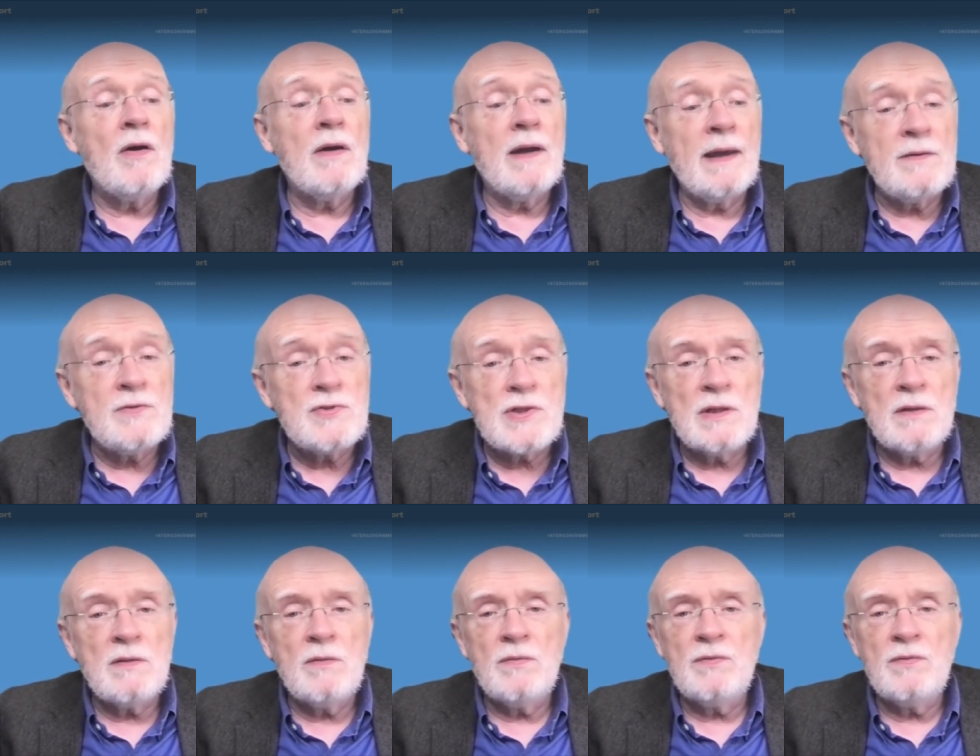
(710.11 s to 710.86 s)

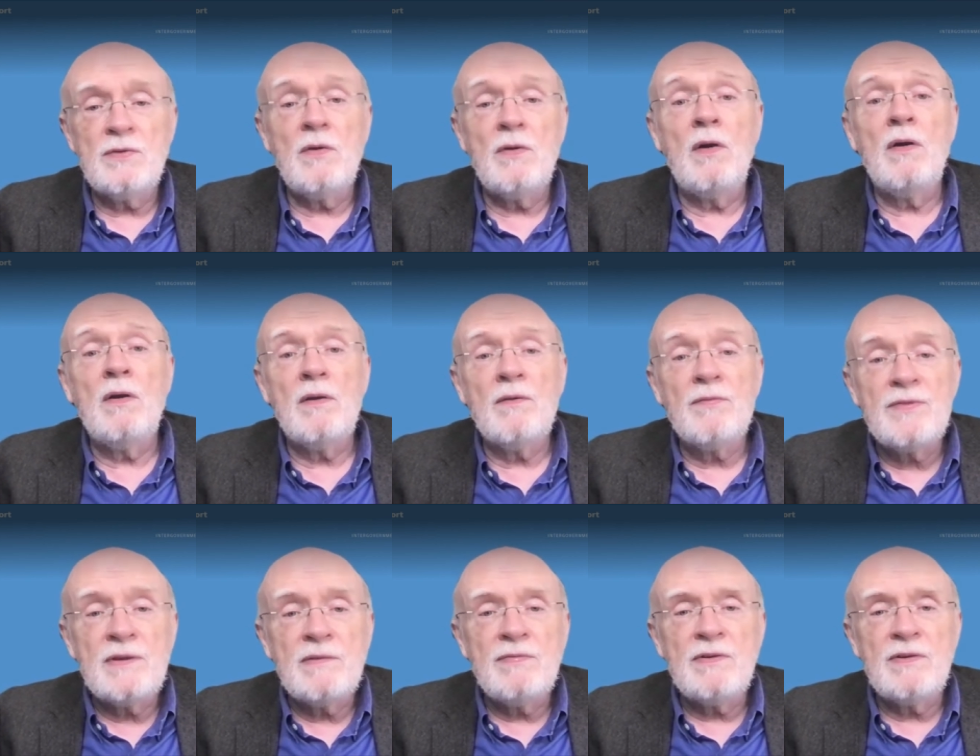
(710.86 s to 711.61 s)
NGOs, all of
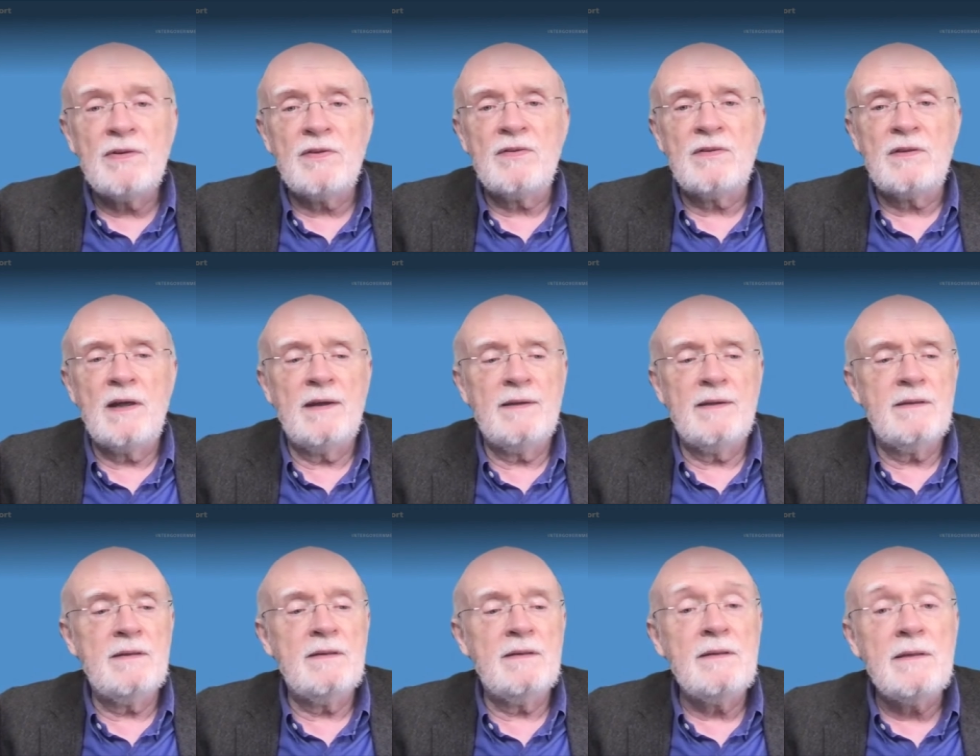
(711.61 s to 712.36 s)
civil
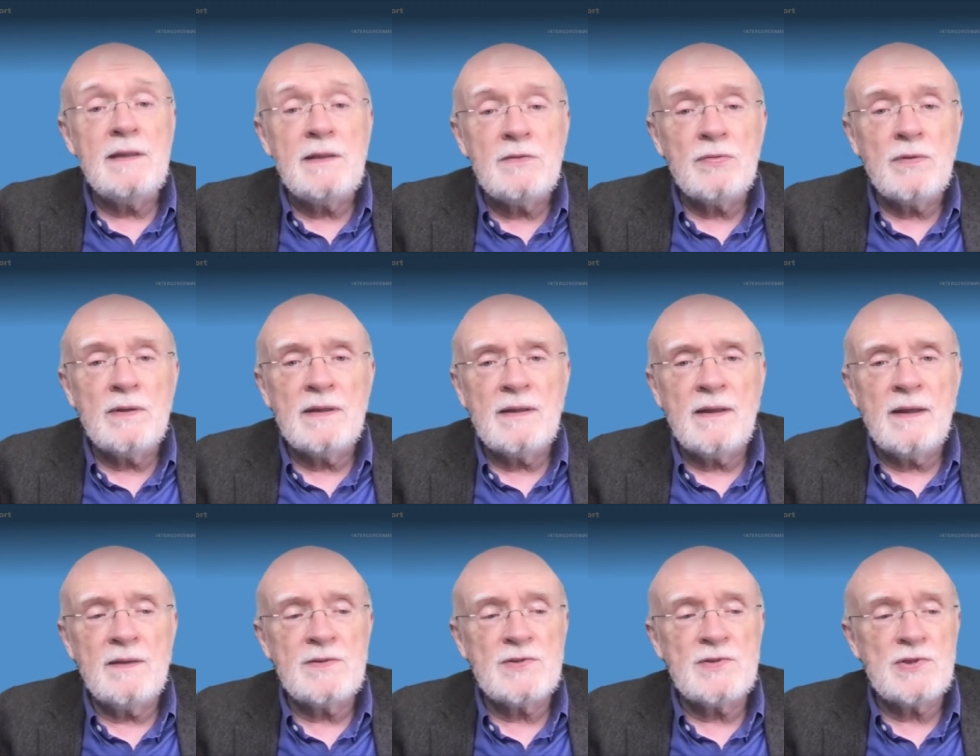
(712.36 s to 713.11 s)
society need to
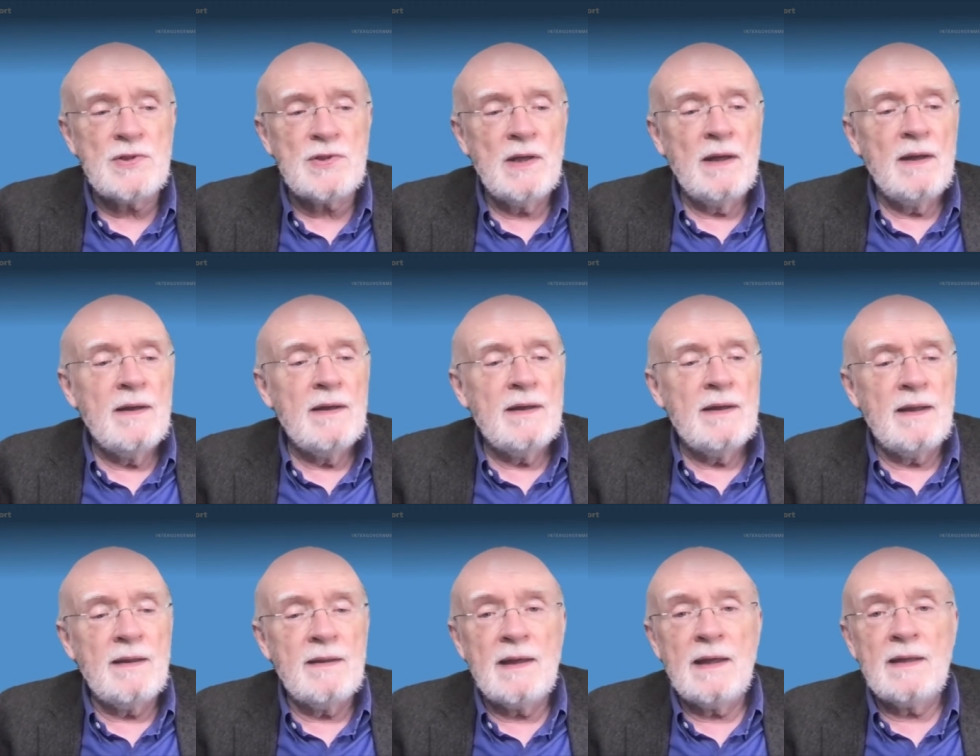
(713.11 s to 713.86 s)
engage
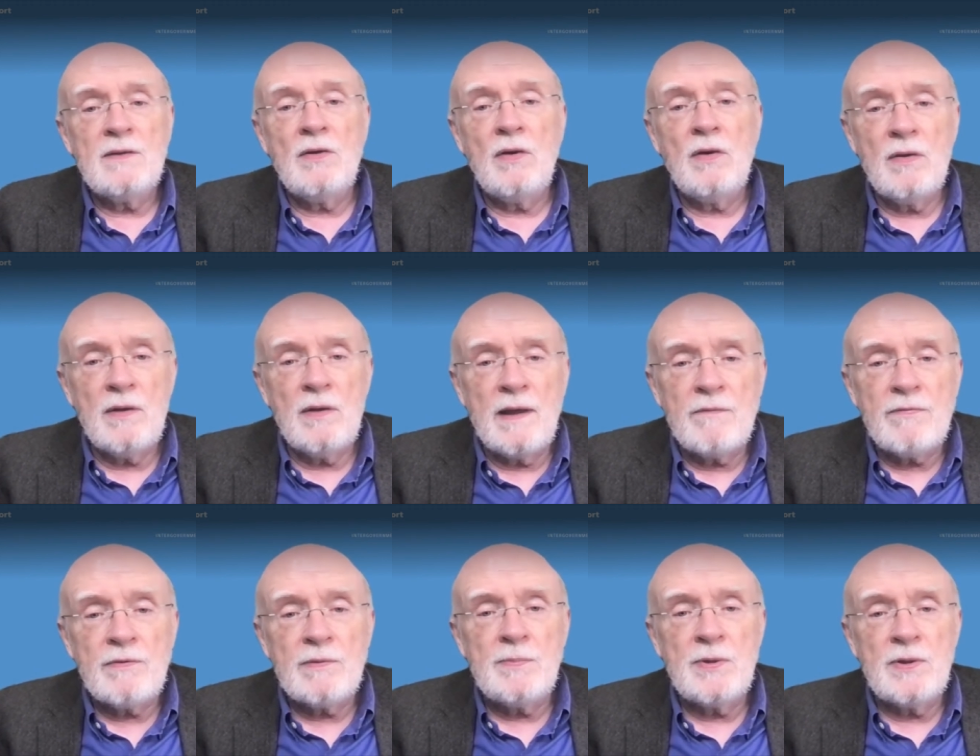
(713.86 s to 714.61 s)
in that. All
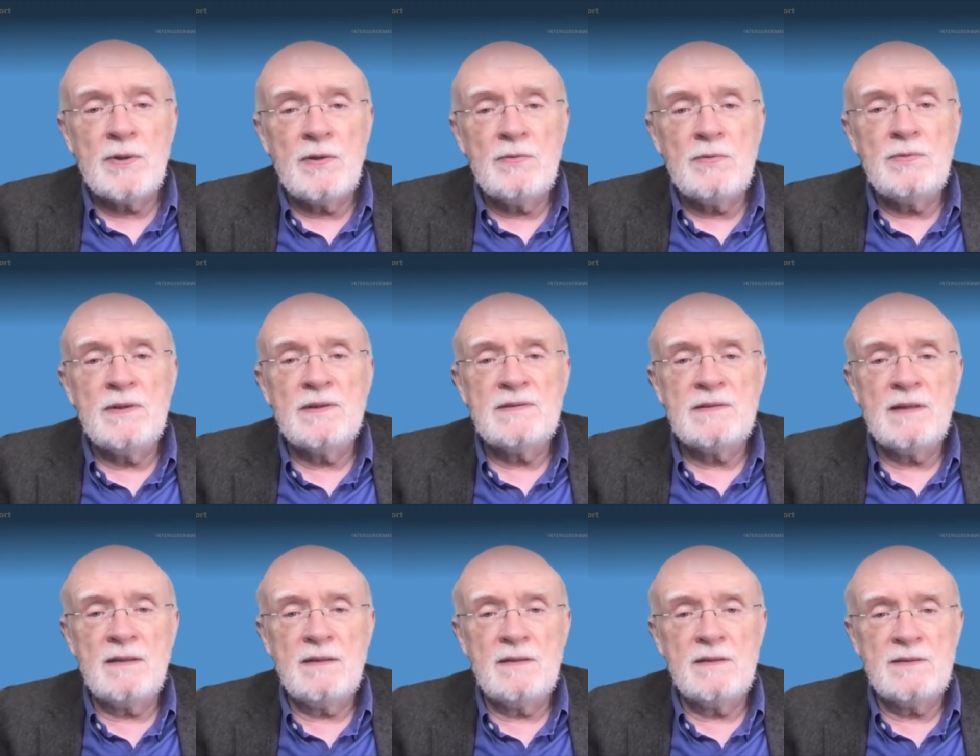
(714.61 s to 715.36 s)
everybody who has
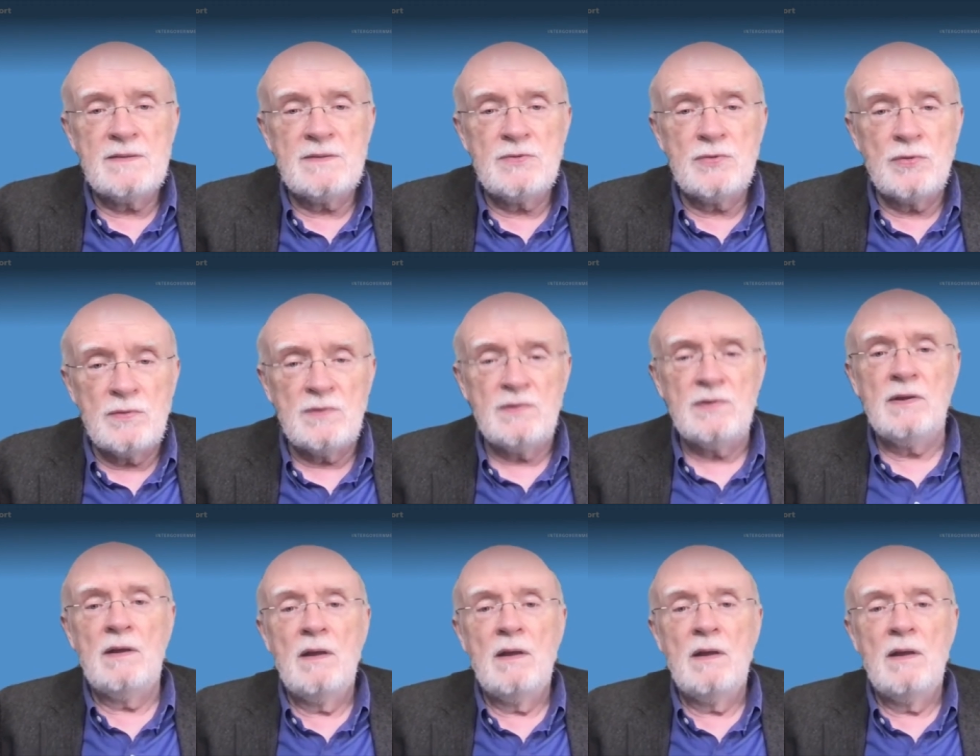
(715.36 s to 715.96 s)
understood,